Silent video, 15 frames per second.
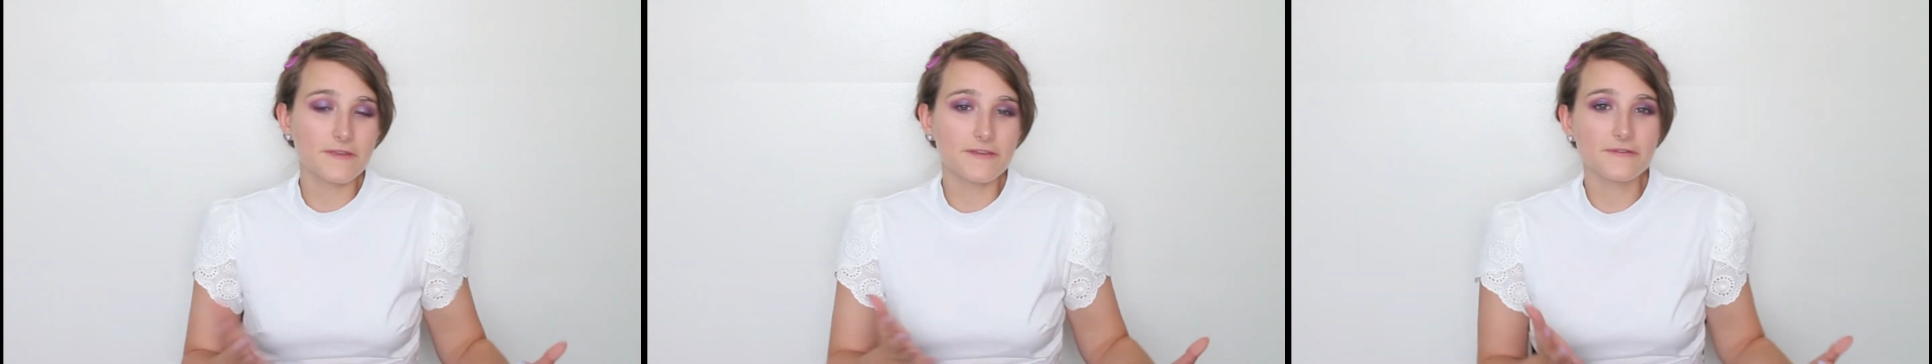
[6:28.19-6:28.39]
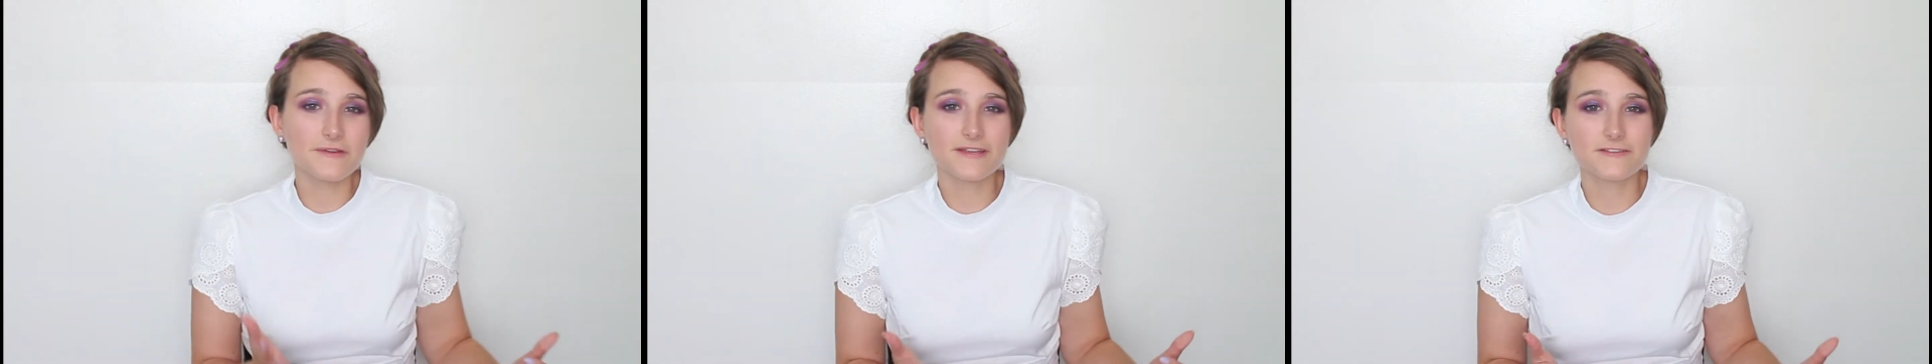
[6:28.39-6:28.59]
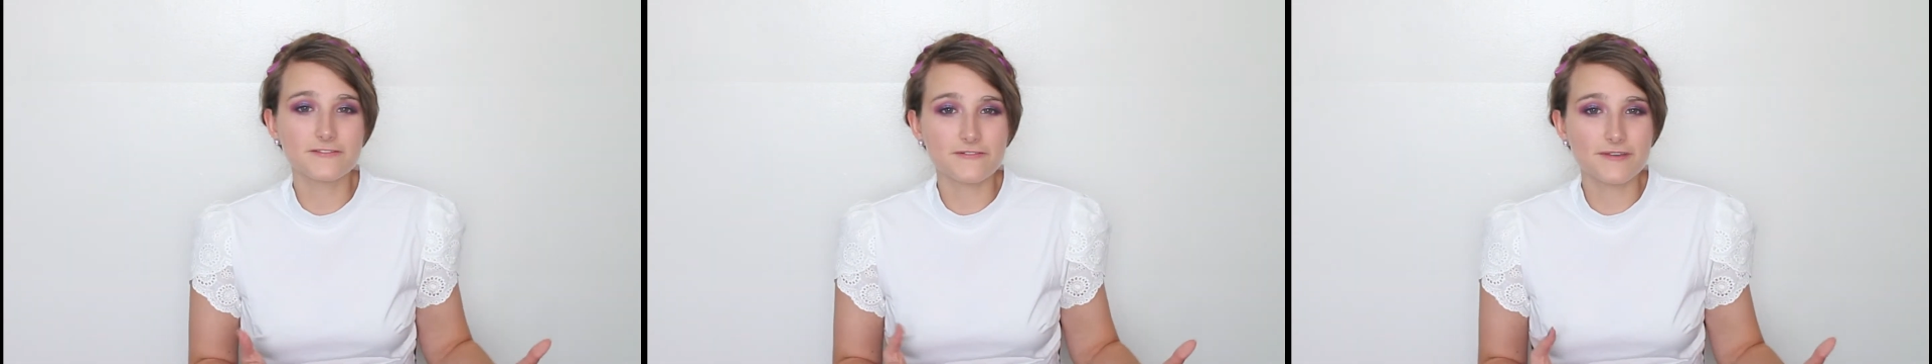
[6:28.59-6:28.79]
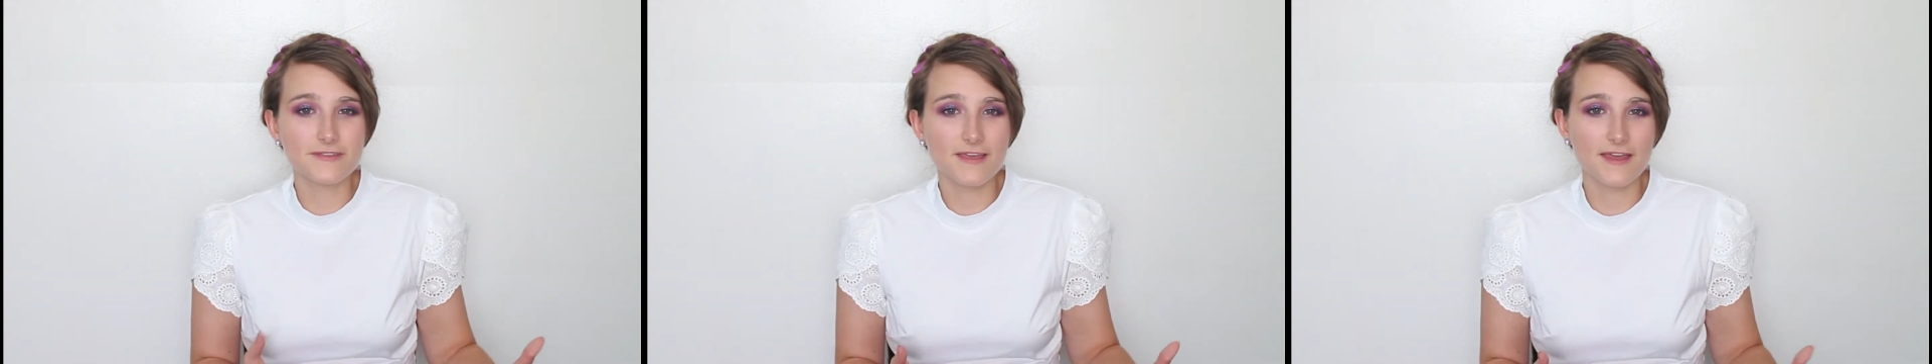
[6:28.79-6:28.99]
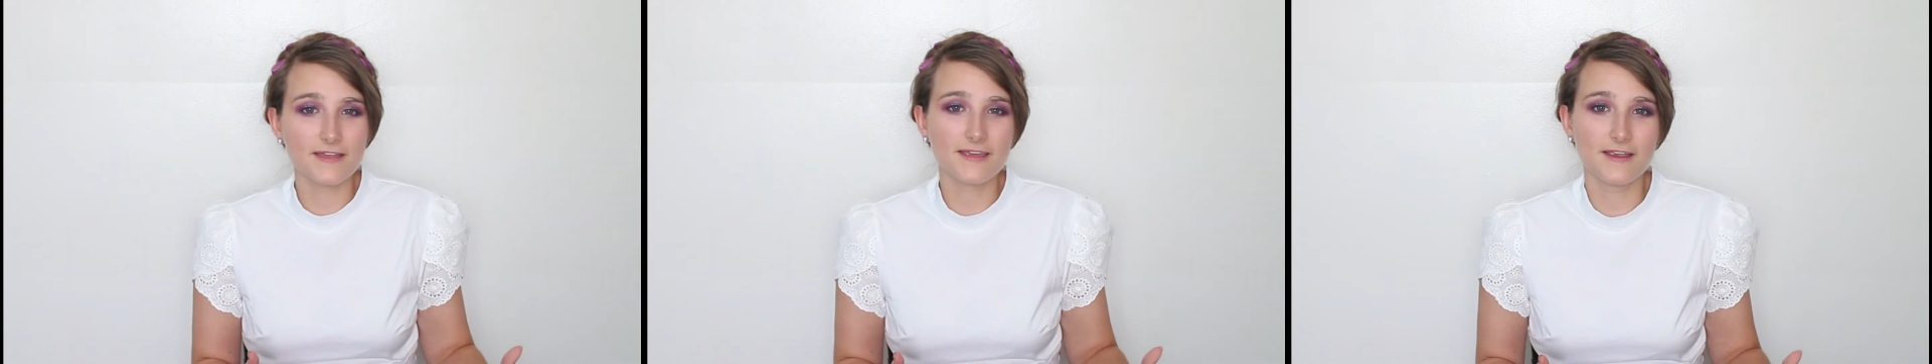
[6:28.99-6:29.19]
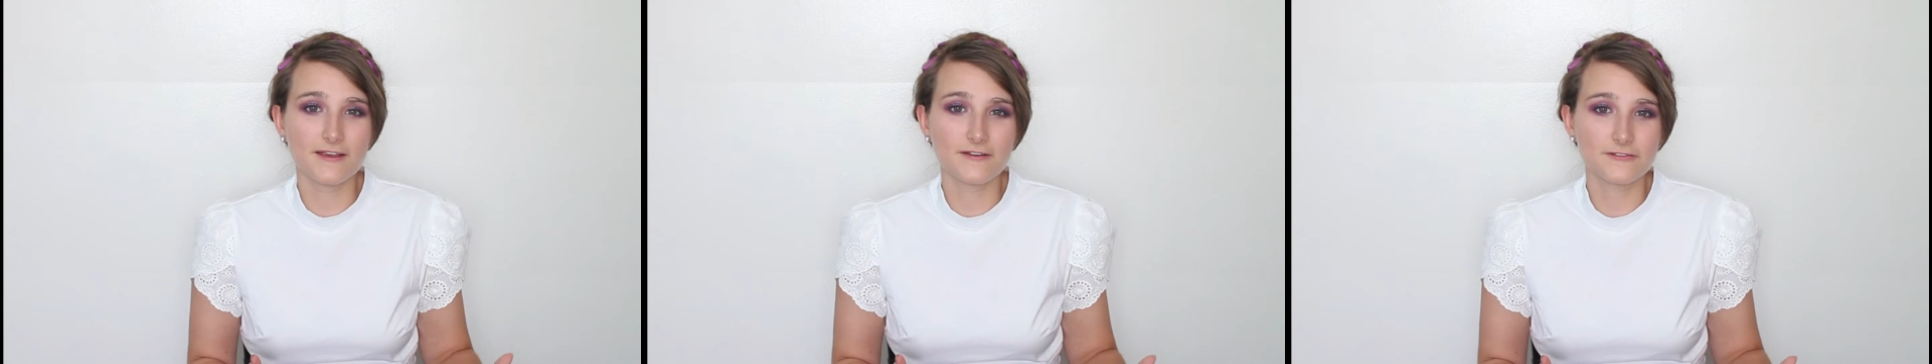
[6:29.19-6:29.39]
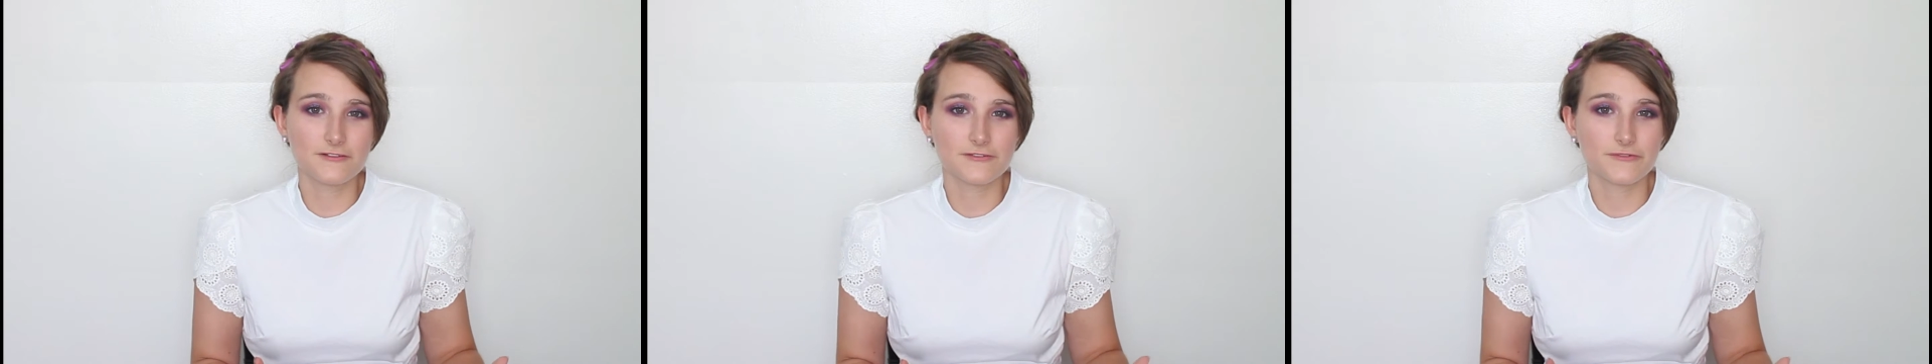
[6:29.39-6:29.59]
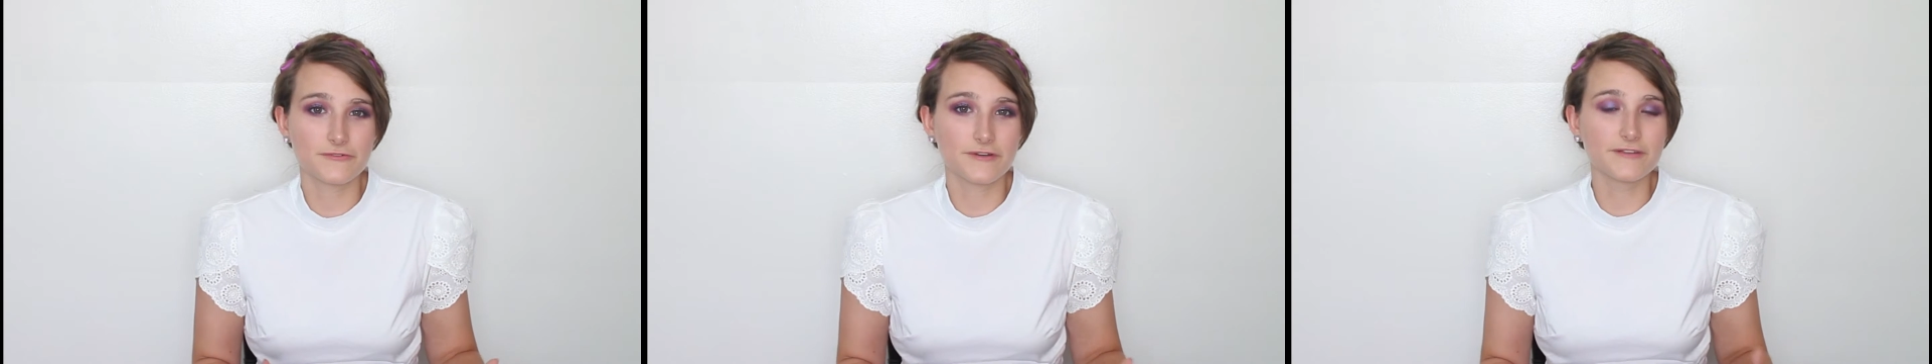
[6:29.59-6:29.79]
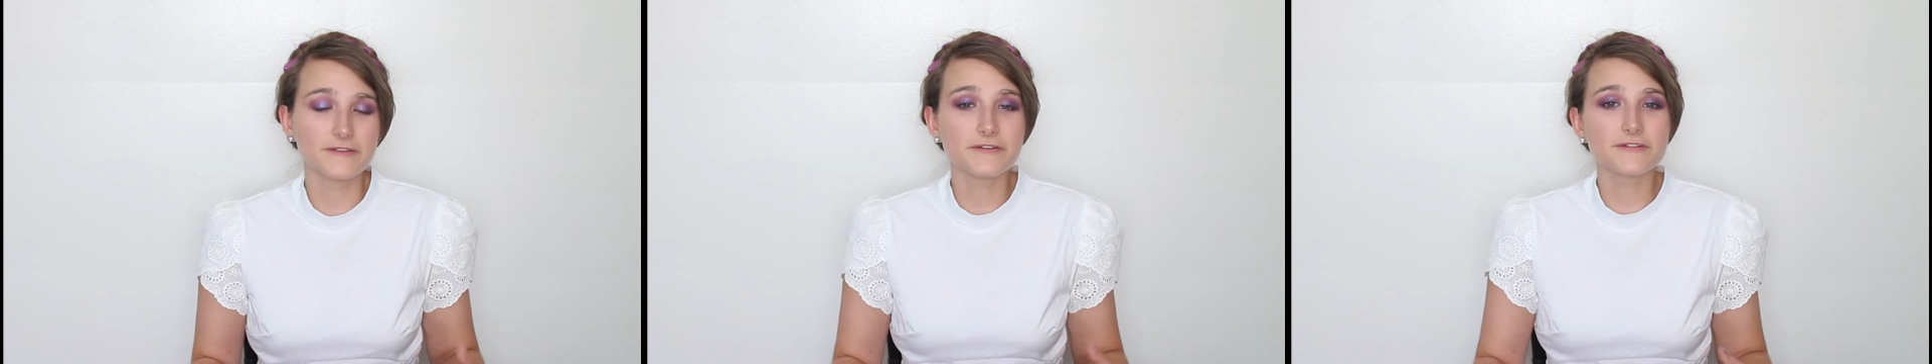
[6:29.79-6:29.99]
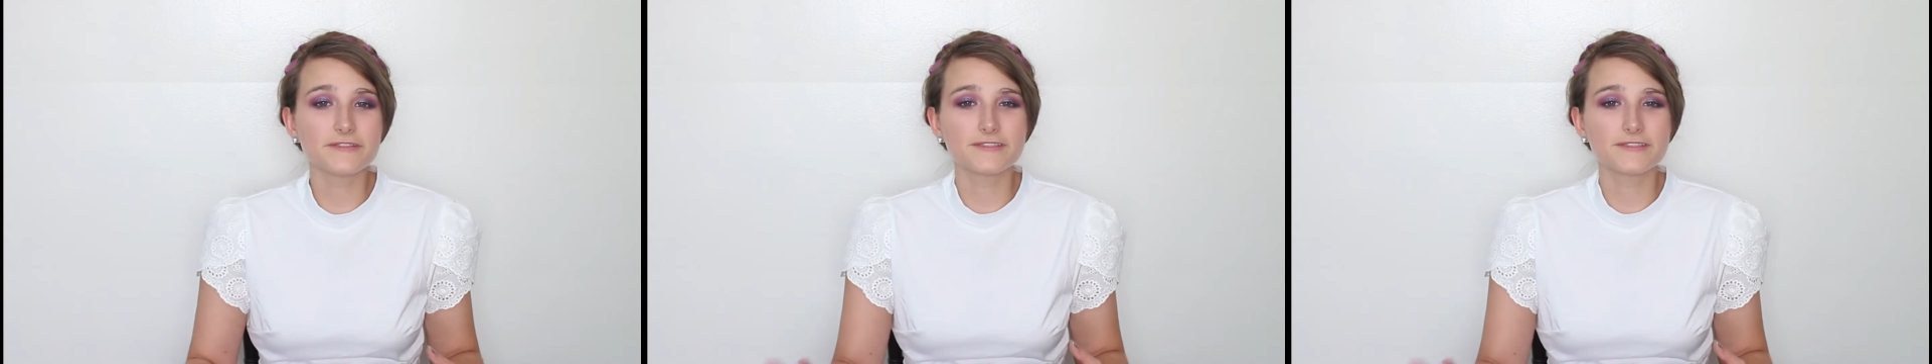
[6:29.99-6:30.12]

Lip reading: you enjoyed that hair tutorial.